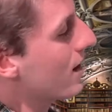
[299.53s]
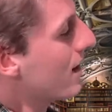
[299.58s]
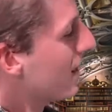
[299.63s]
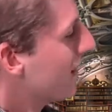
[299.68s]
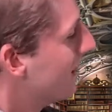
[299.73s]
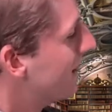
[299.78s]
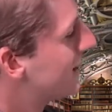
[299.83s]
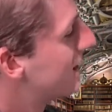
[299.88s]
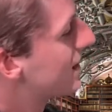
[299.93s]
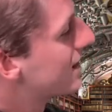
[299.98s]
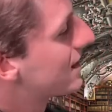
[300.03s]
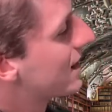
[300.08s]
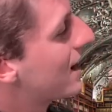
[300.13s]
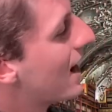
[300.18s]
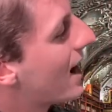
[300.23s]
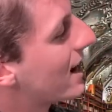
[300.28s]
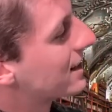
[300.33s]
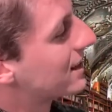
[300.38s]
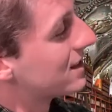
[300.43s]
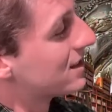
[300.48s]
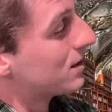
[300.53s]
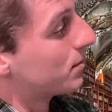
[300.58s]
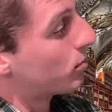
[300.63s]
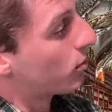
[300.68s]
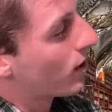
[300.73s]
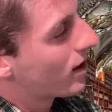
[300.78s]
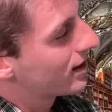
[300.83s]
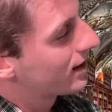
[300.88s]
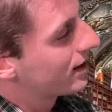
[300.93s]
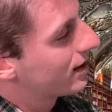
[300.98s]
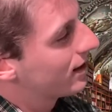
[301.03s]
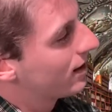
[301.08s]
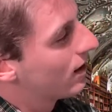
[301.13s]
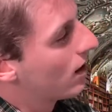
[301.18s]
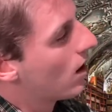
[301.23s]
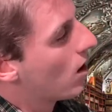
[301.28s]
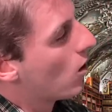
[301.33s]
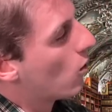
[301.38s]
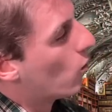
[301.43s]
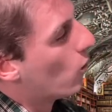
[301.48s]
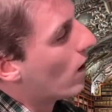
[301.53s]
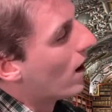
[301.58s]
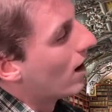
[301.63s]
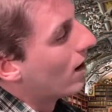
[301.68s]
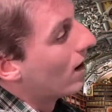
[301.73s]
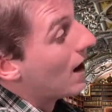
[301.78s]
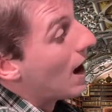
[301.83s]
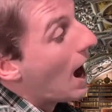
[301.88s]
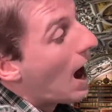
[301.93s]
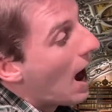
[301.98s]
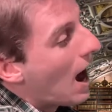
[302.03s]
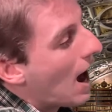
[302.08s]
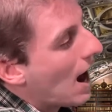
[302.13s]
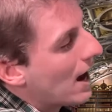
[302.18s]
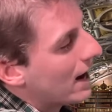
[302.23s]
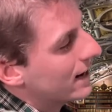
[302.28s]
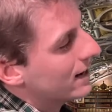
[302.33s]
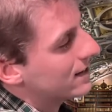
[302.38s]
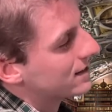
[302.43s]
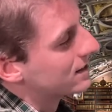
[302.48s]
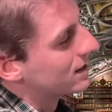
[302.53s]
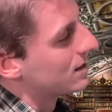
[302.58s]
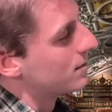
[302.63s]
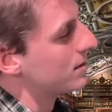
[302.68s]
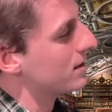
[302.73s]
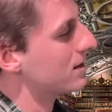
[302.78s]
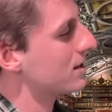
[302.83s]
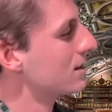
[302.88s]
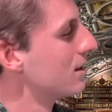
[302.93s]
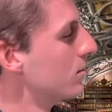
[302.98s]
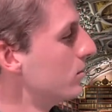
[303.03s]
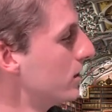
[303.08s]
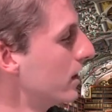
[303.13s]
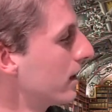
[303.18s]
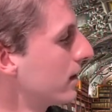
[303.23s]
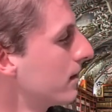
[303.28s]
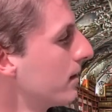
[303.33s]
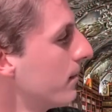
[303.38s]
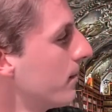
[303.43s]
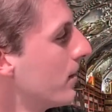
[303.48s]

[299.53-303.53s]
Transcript: this is going to act as the predicate while I is going to be the subject.